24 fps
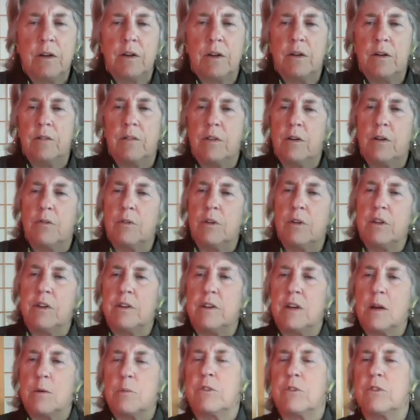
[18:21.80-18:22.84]
And that really
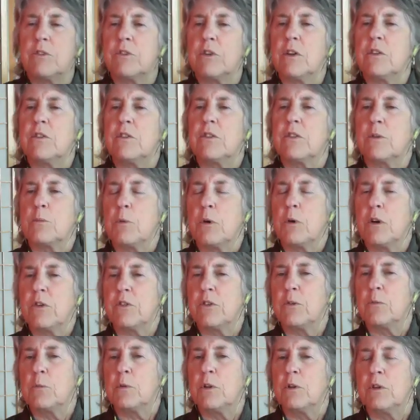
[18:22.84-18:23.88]
demonstrates the
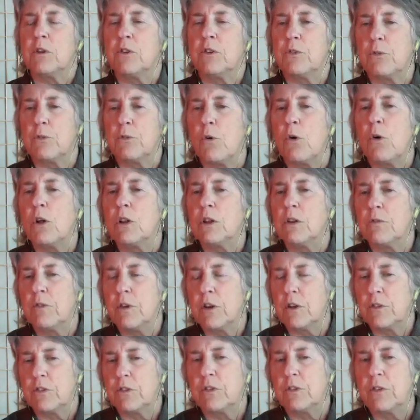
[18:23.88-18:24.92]
possibilities for all of
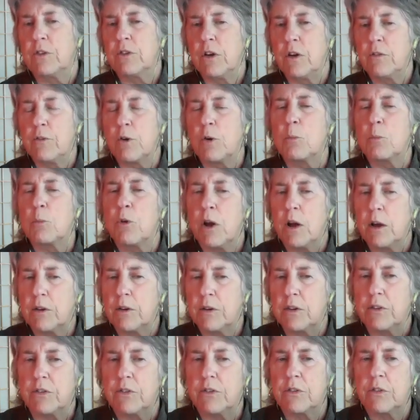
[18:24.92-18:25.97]
us of our
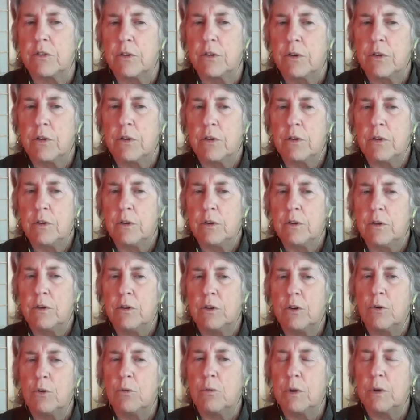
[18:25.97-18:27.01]
practice to
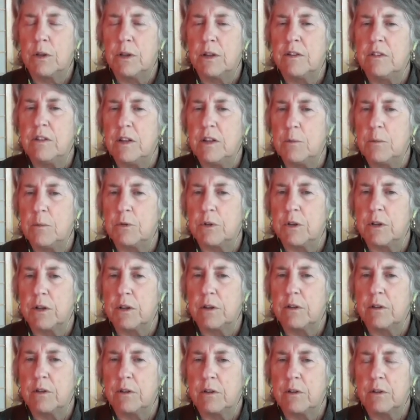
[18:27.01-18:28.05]
go really deeply,
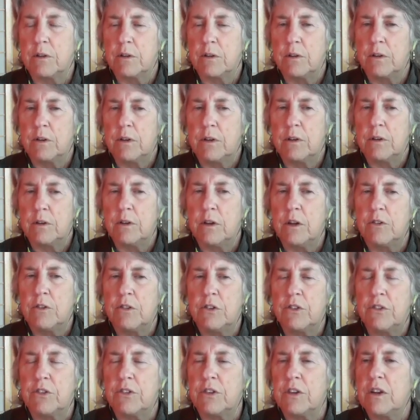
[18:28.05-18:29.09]
not
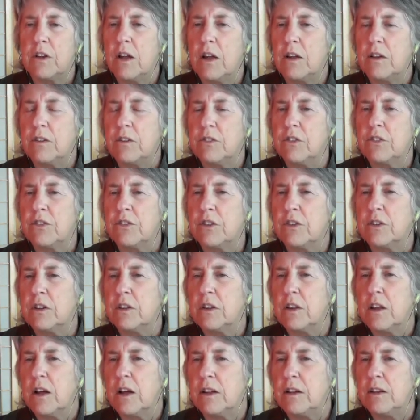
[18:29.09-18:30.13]
just a
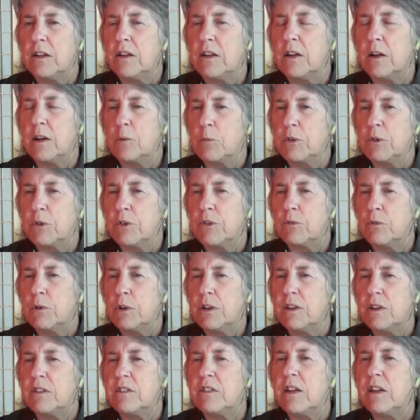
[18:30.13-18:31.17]
little idea, but to
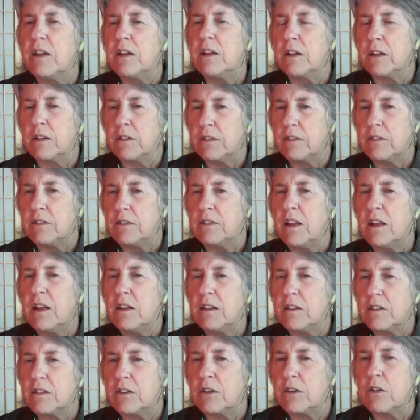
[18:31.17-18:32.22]
really take
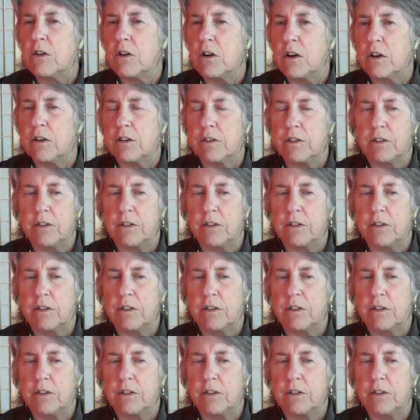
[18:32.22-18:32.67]
it to heart.